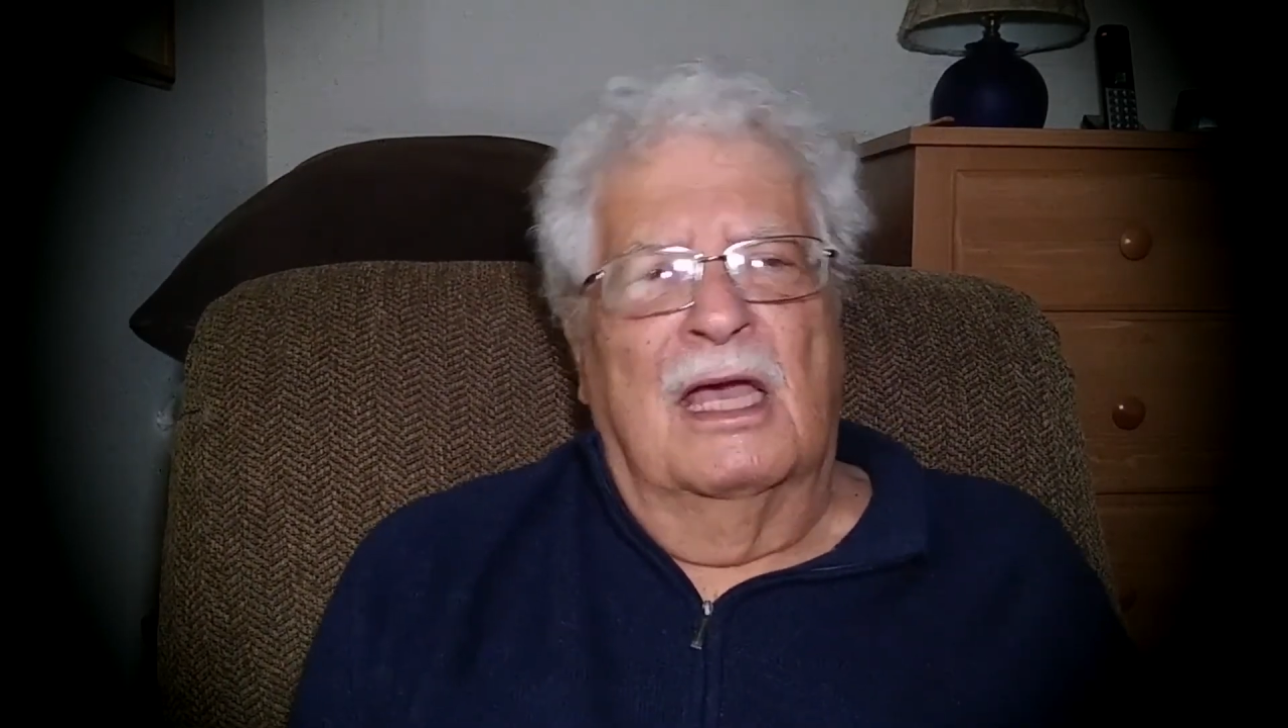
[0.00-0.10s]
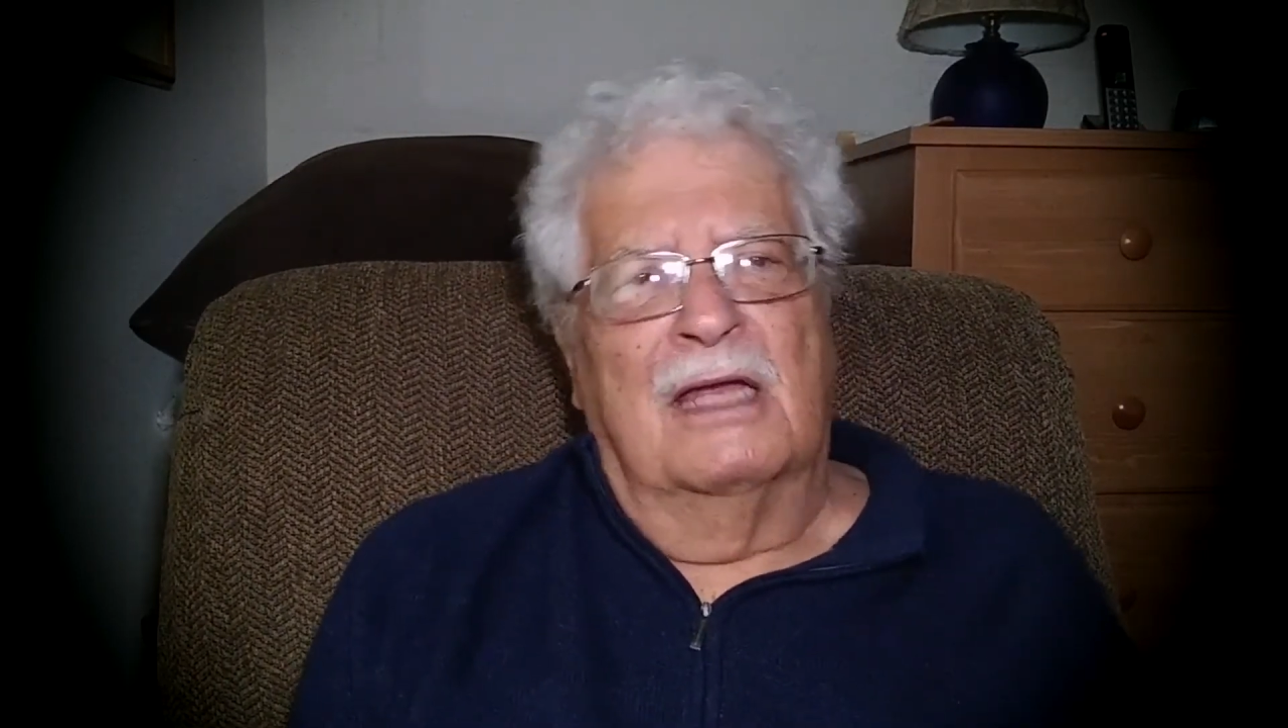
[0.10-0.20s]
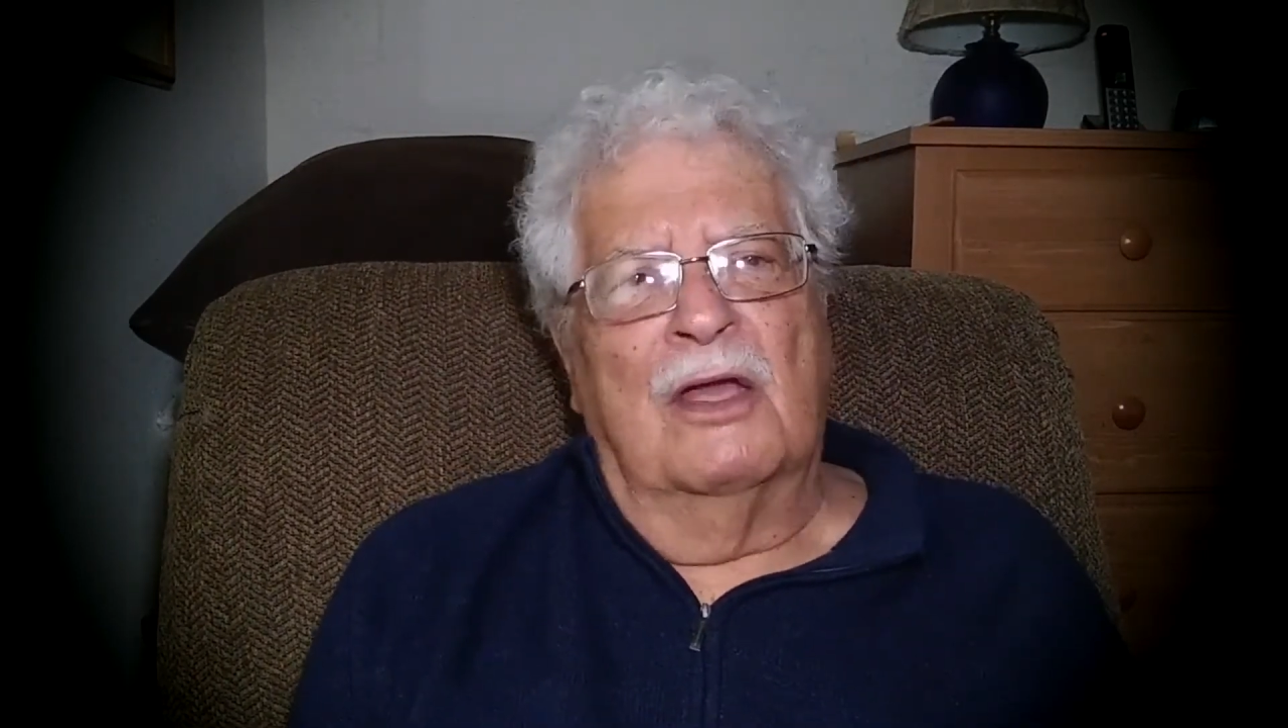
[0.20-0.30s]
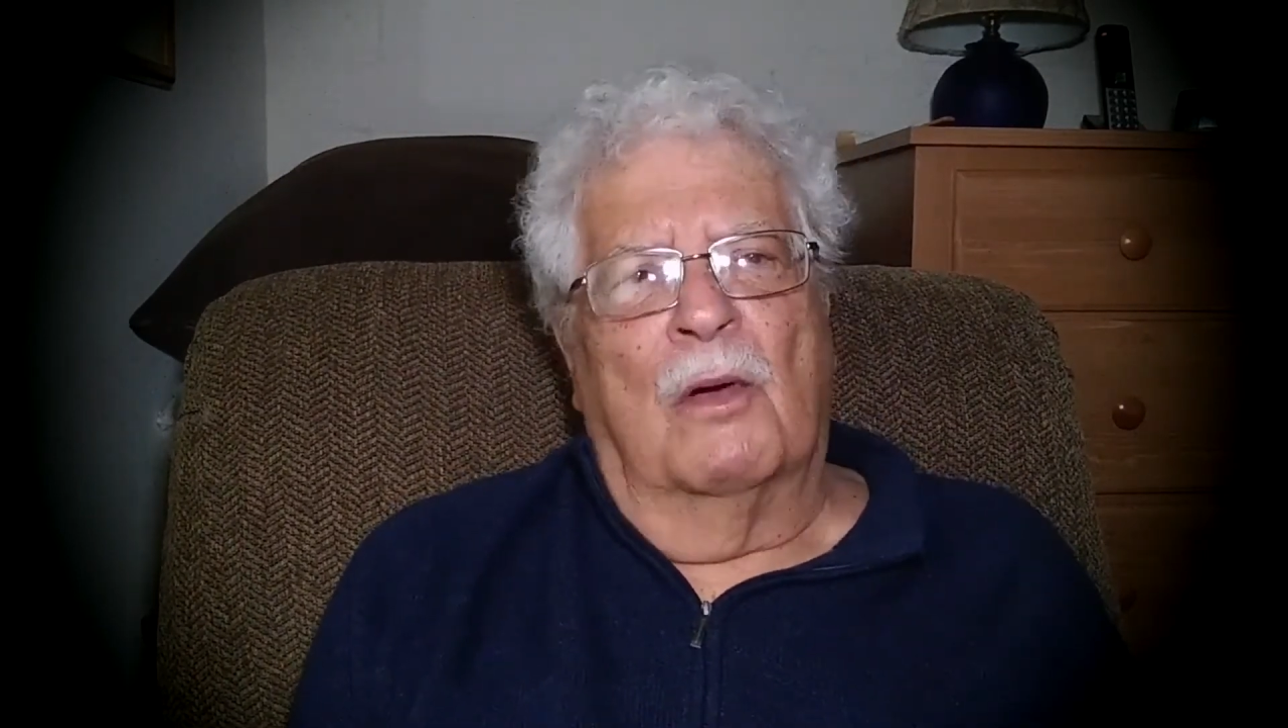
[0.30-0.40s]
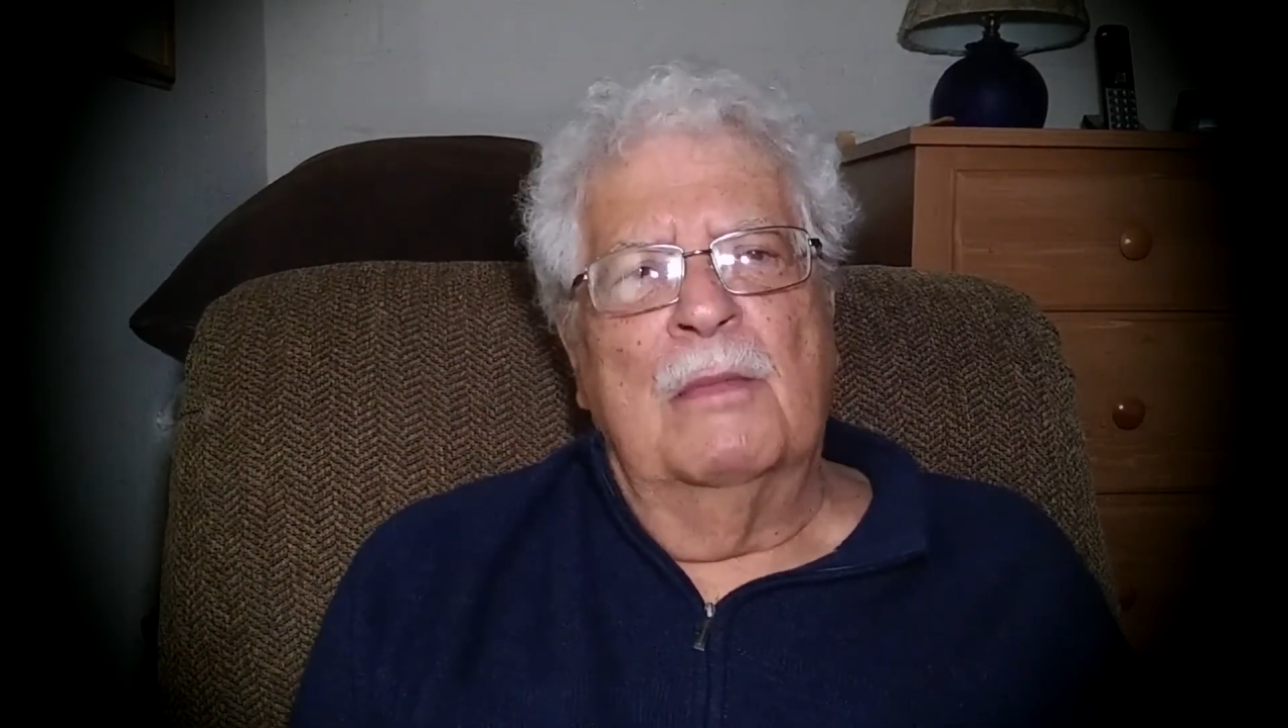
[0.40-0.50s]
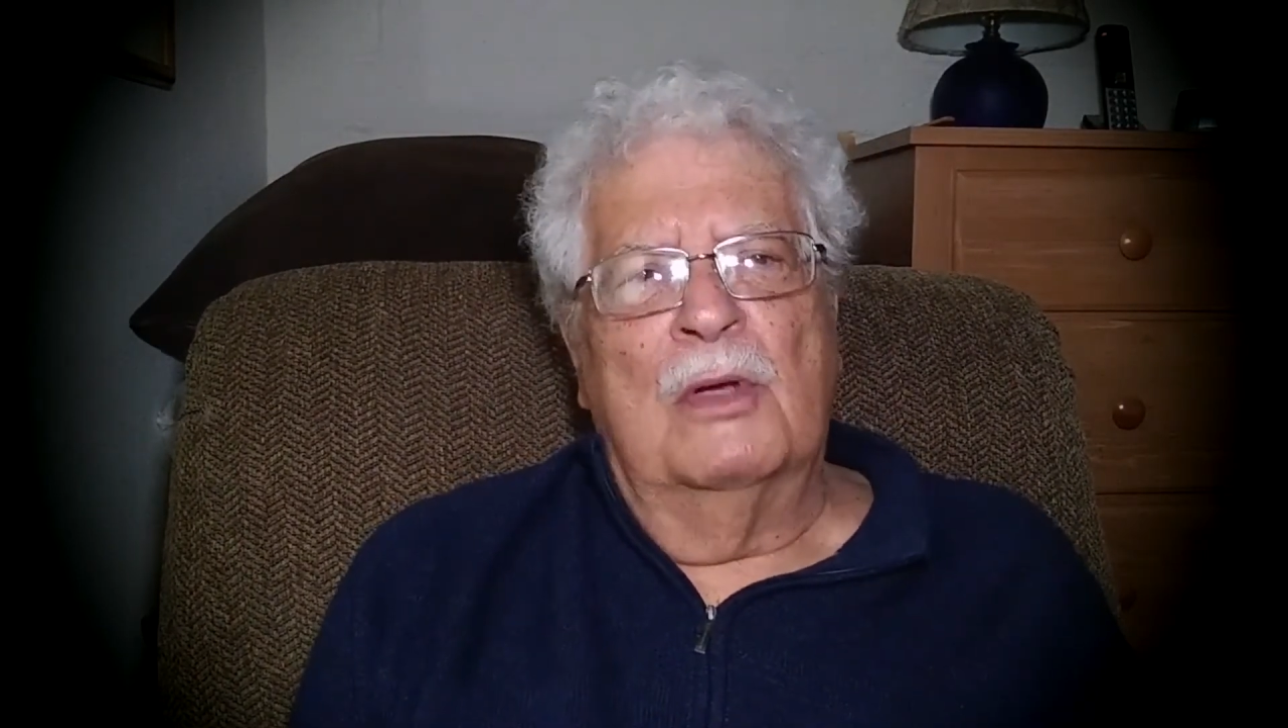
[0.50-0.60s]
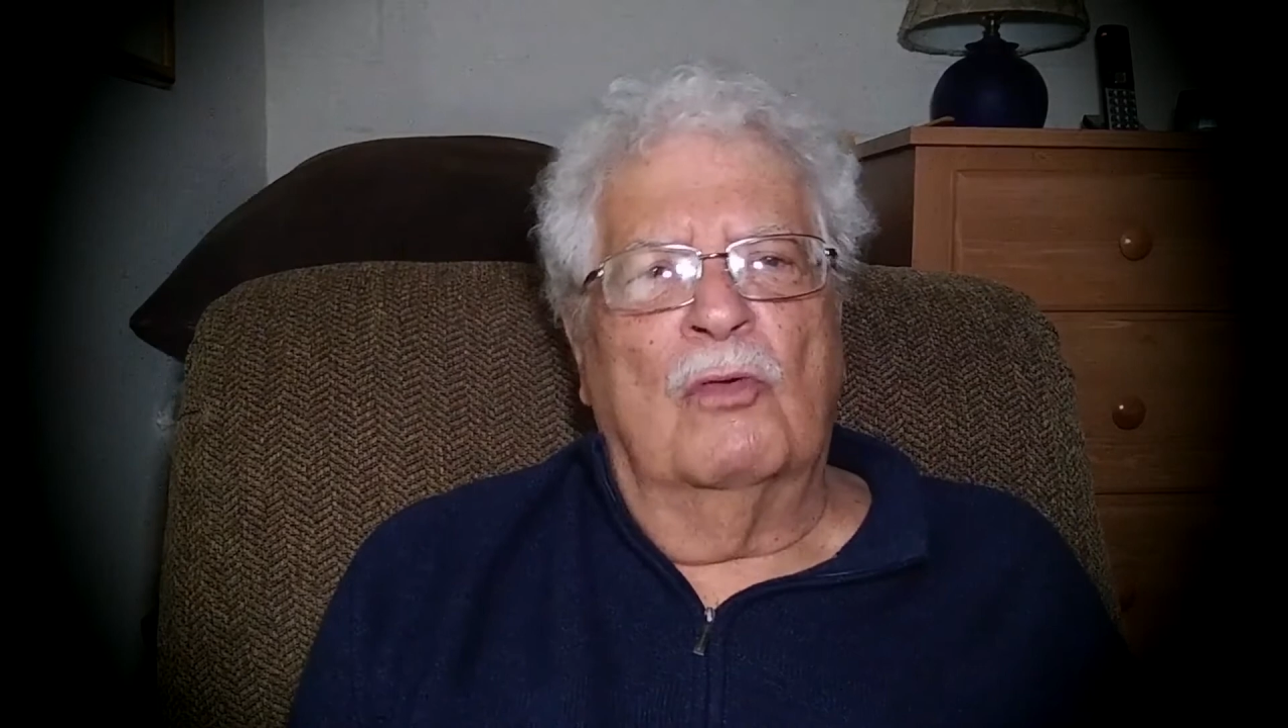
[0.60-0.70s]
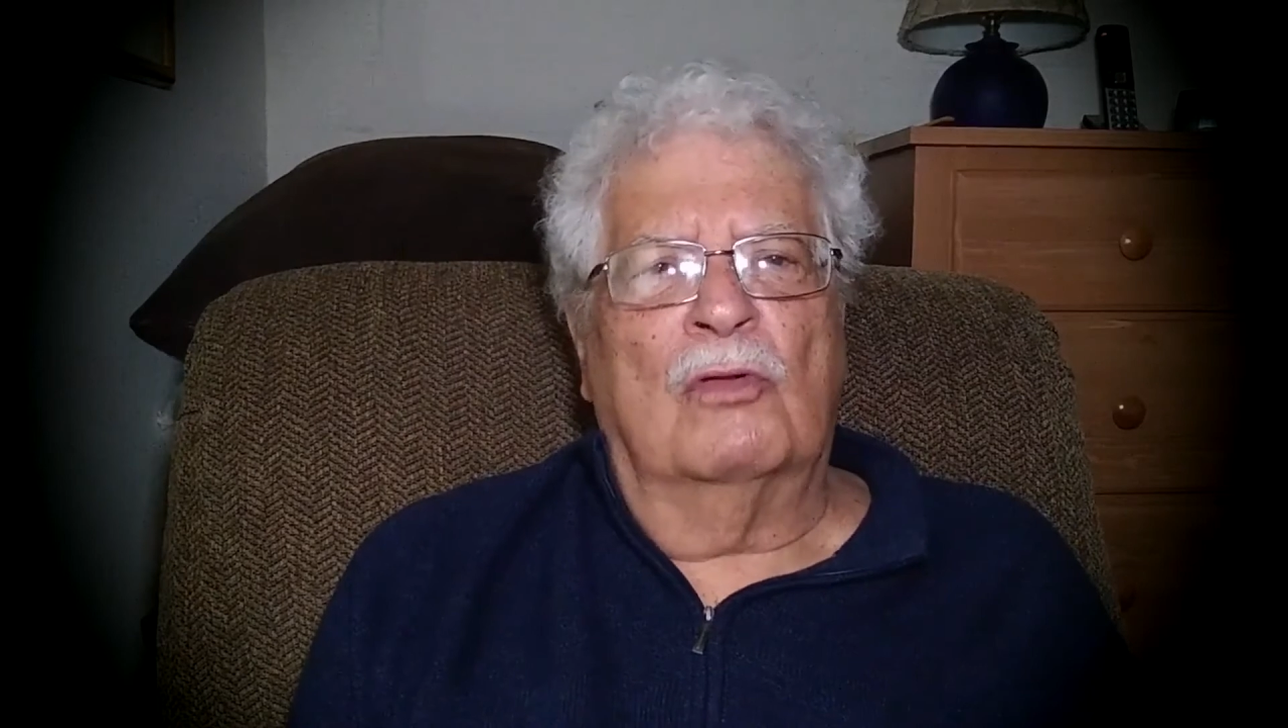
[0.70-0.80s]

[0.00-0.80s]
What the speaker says: And now I'm an